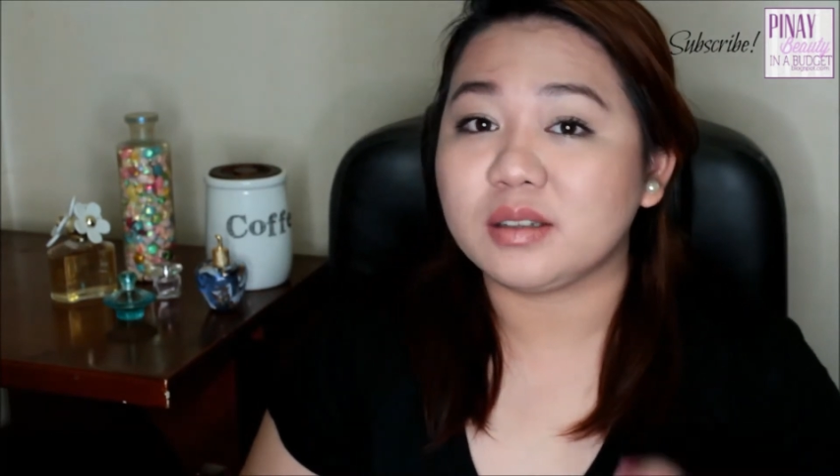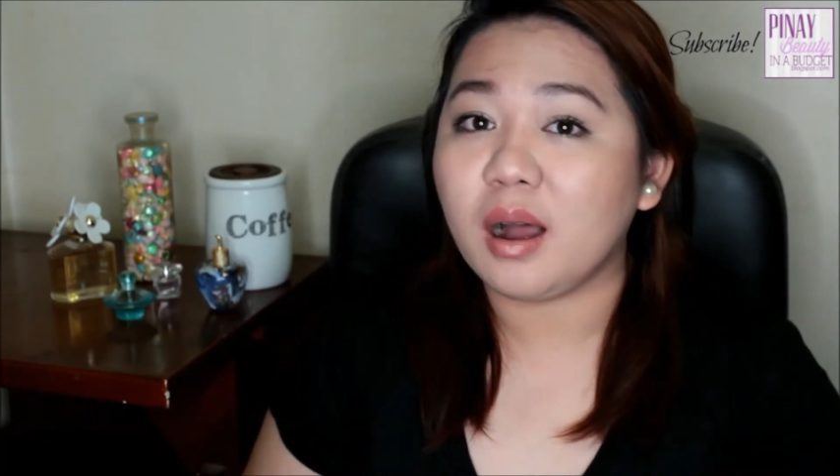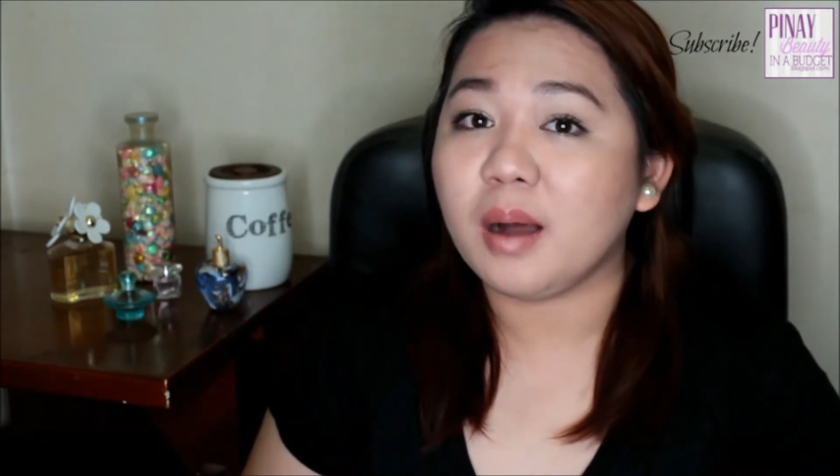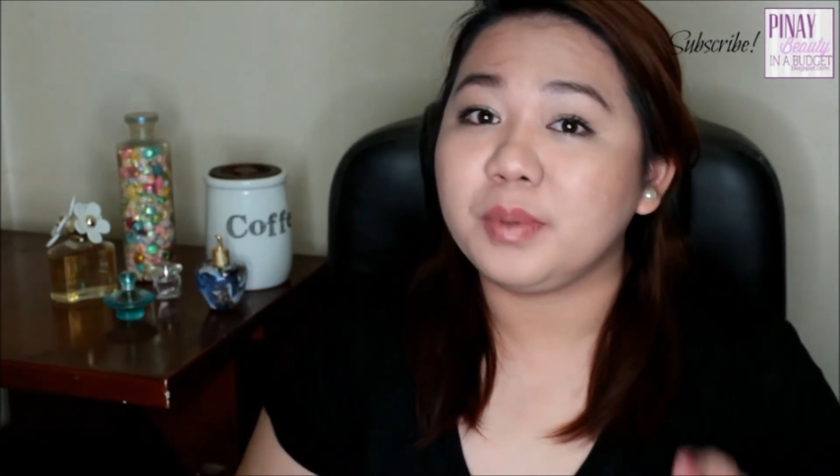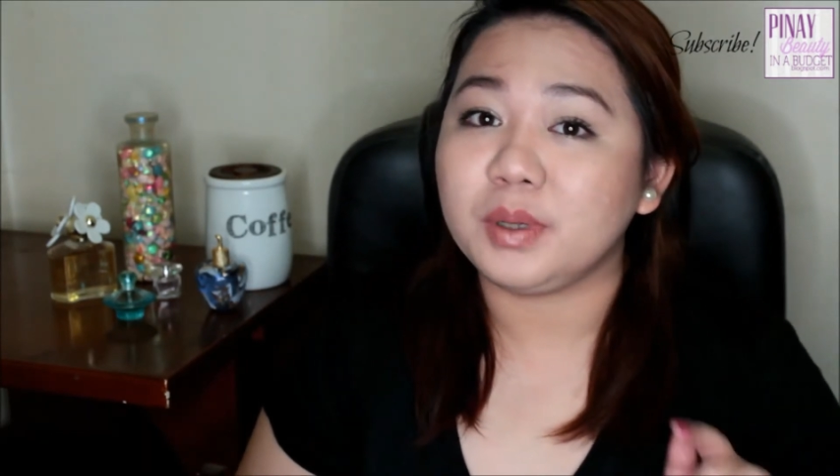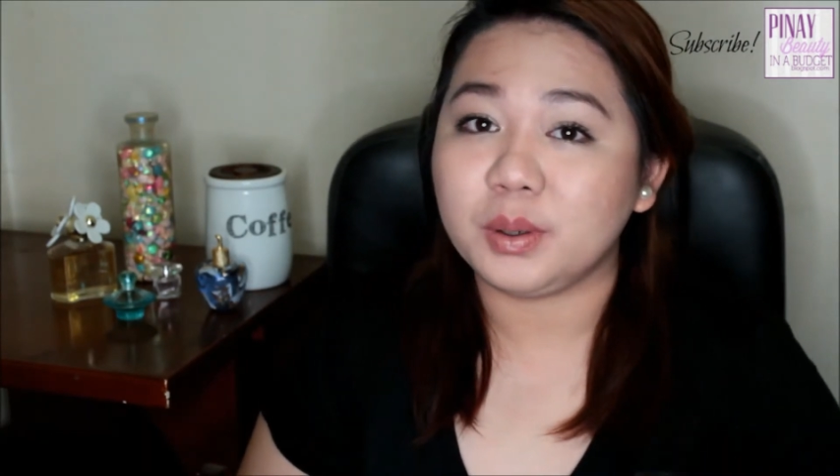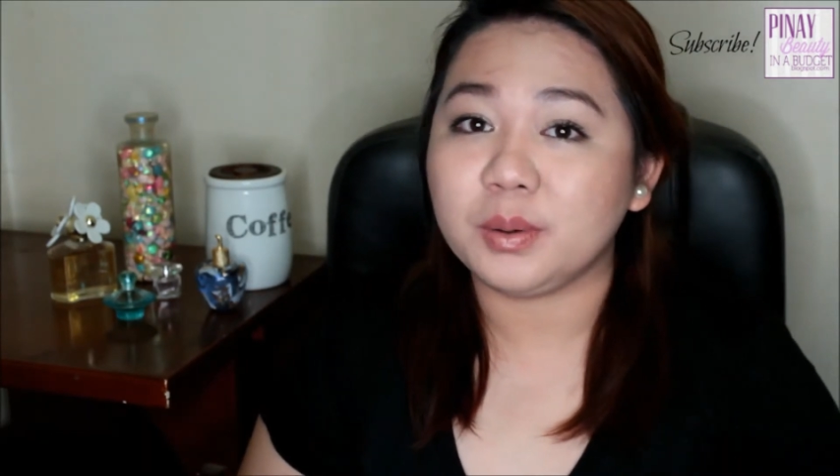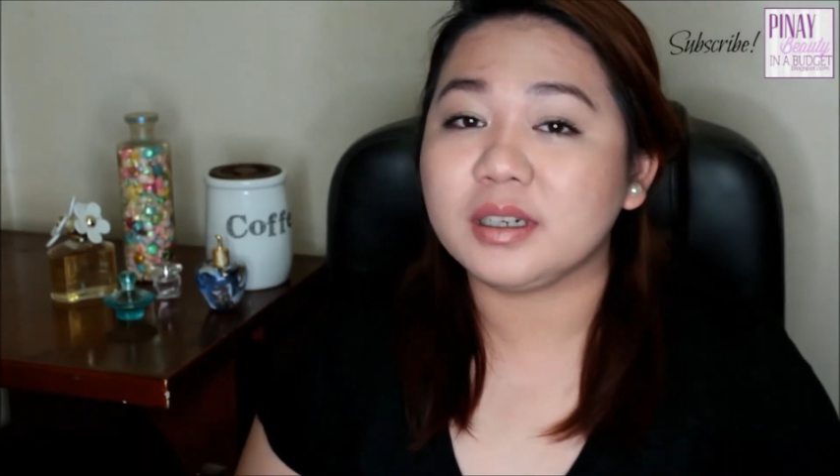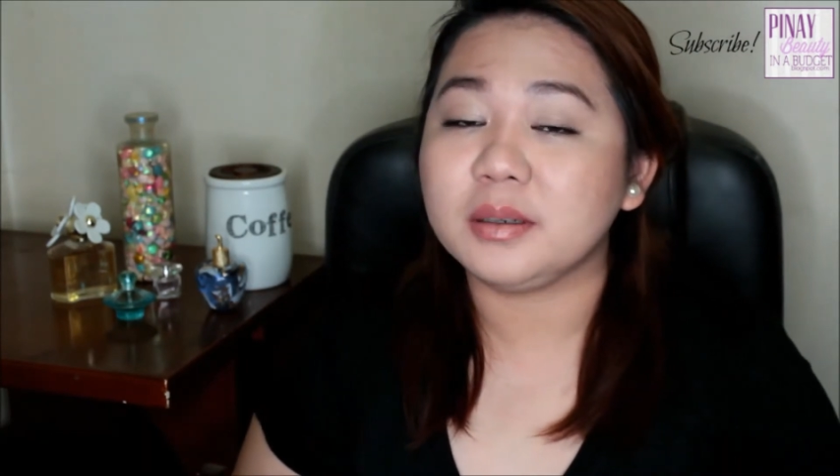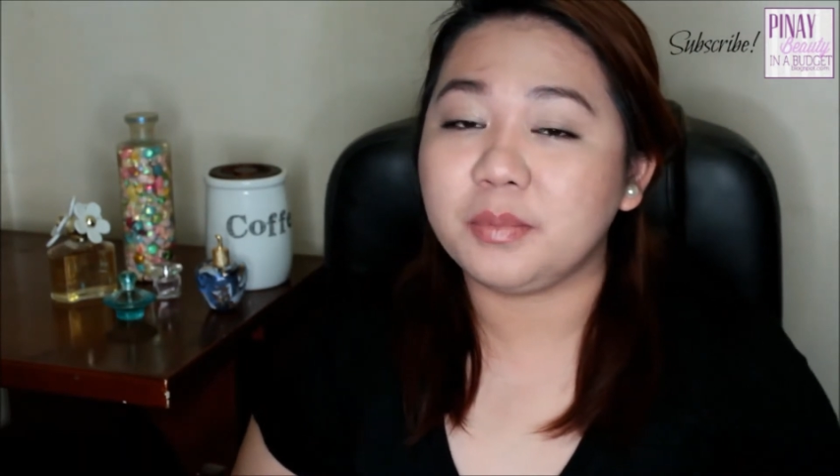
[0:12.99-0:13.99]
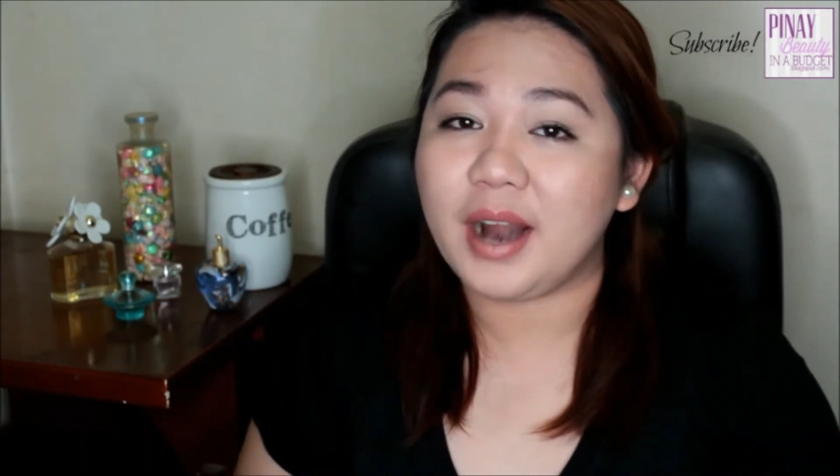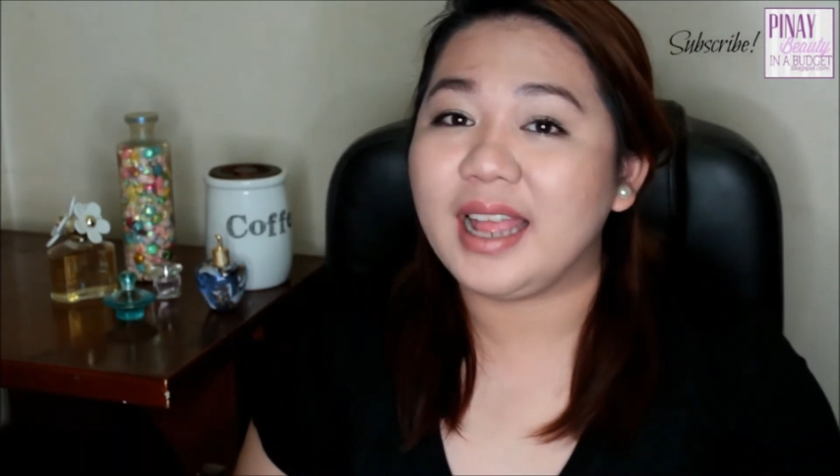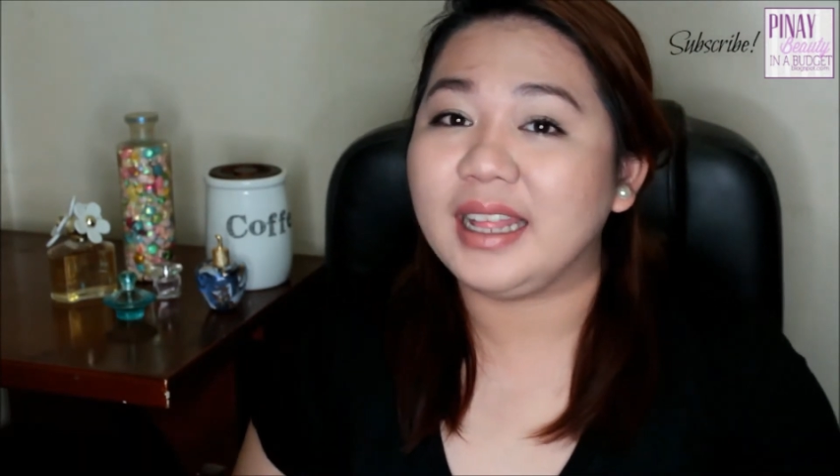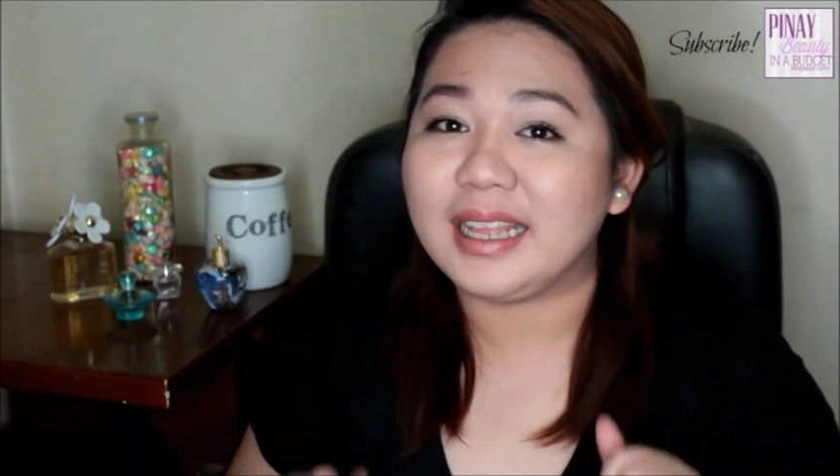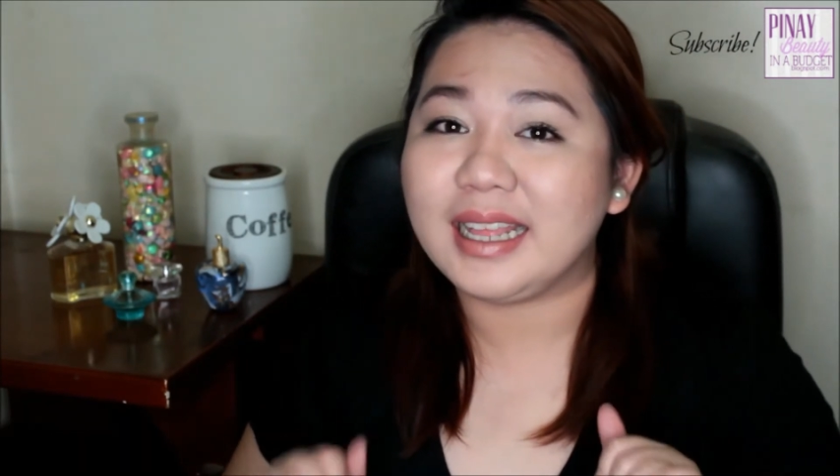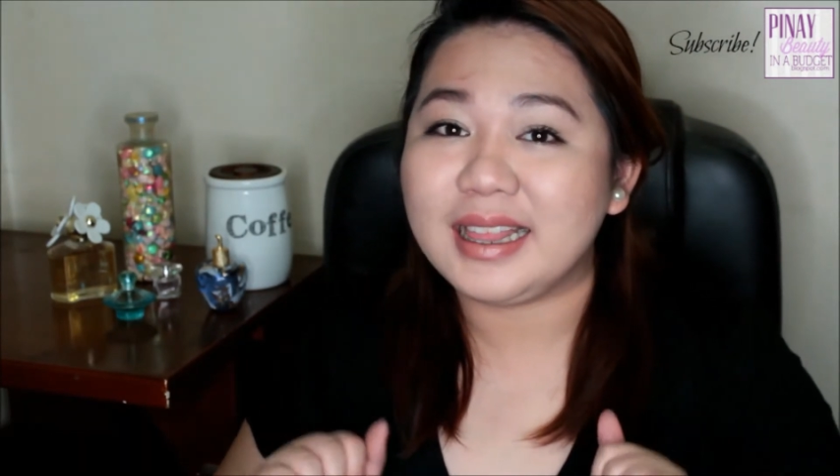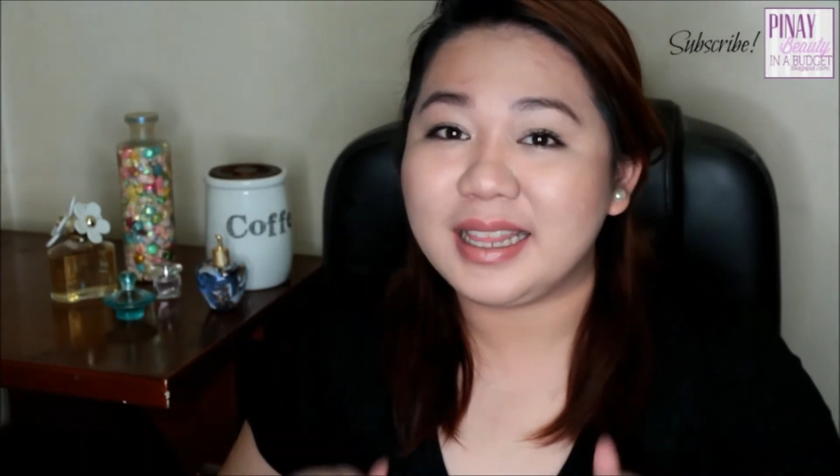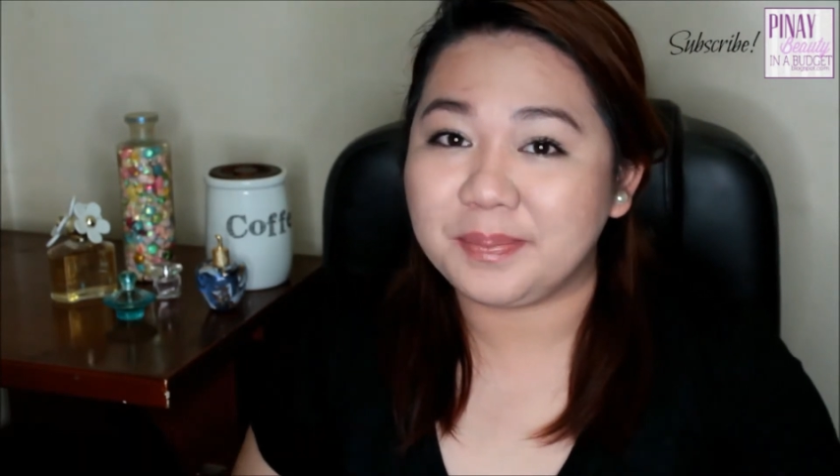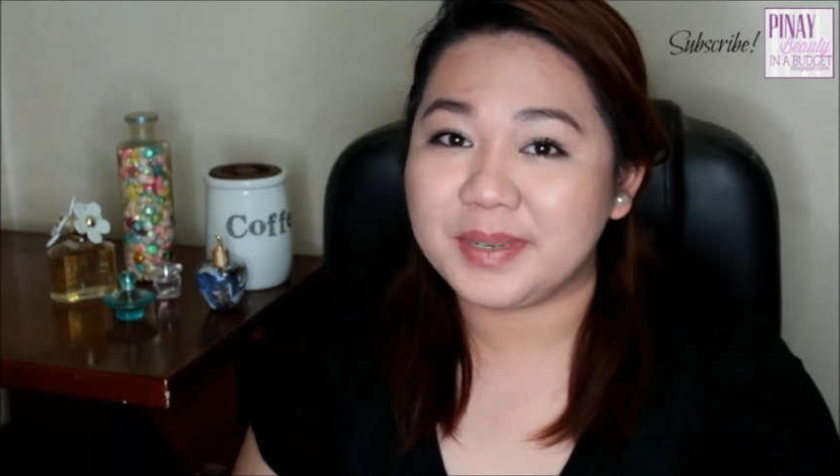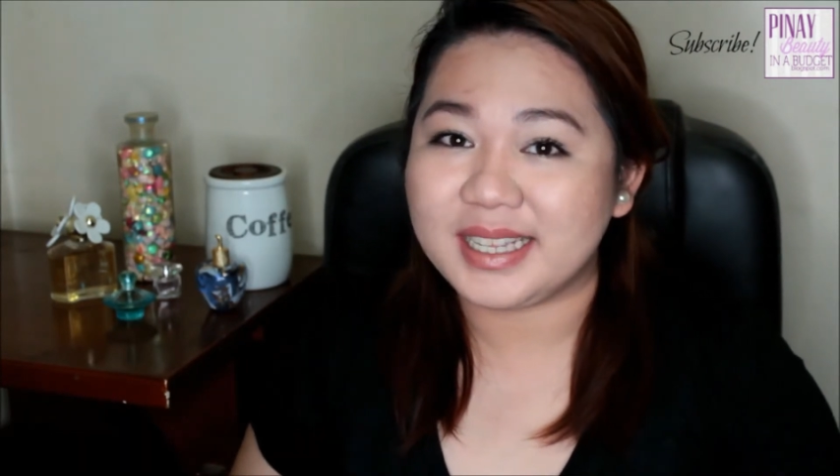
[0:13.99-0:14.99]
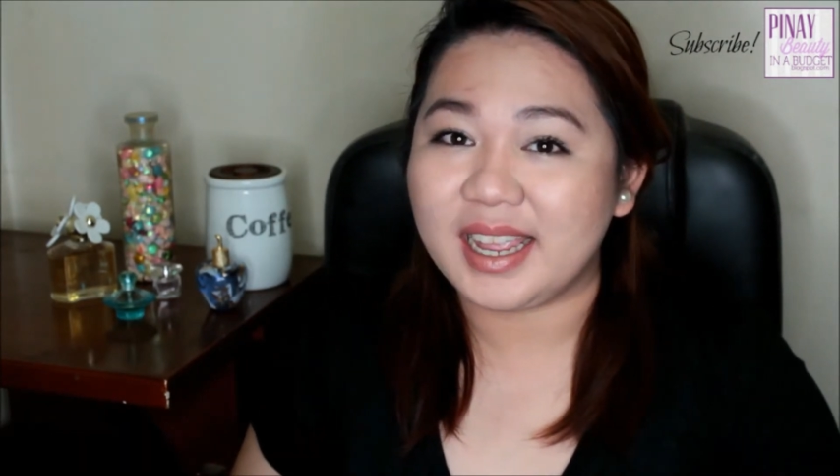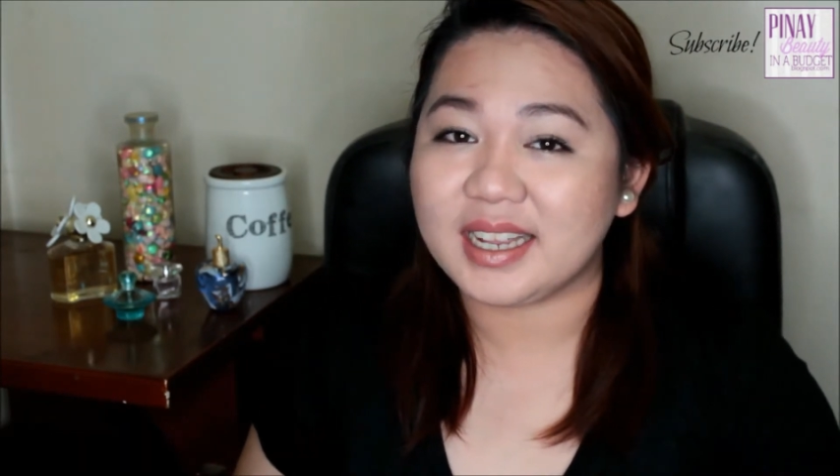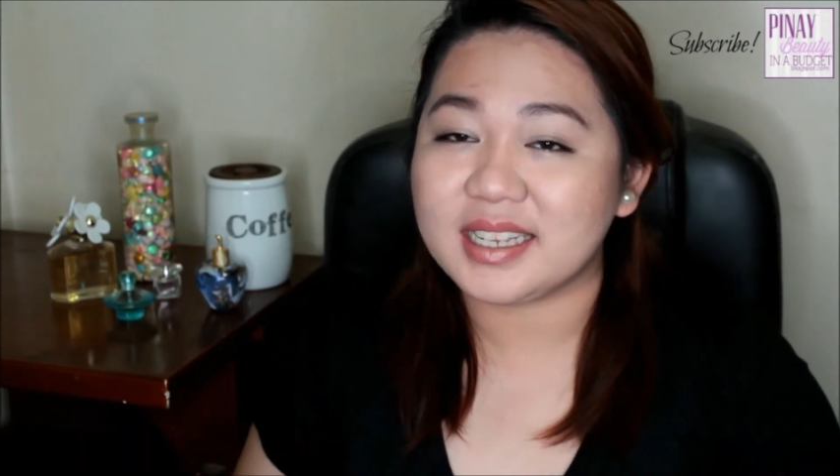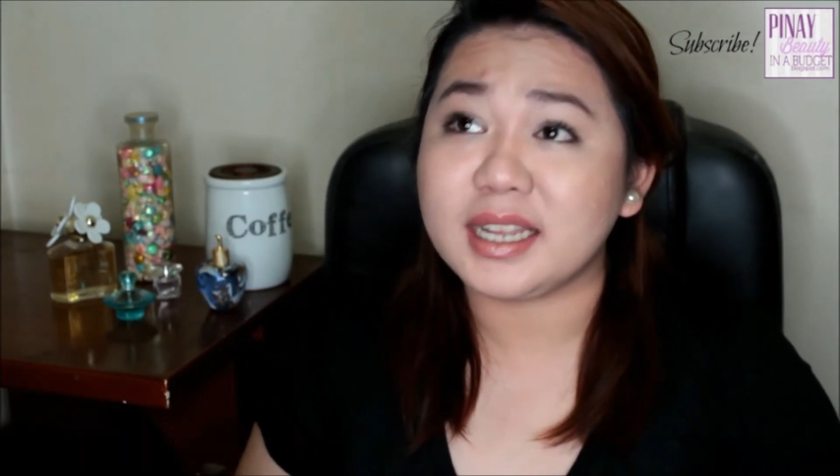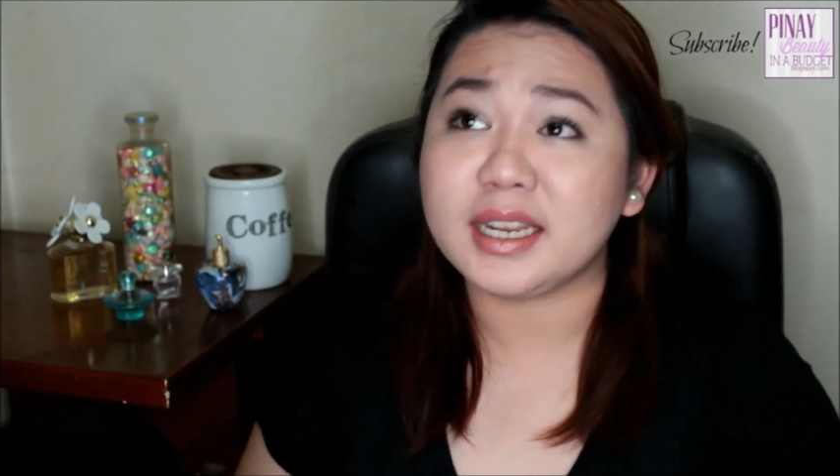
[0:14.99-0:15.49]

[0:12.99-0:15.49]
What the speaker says: top local brand lipsticks,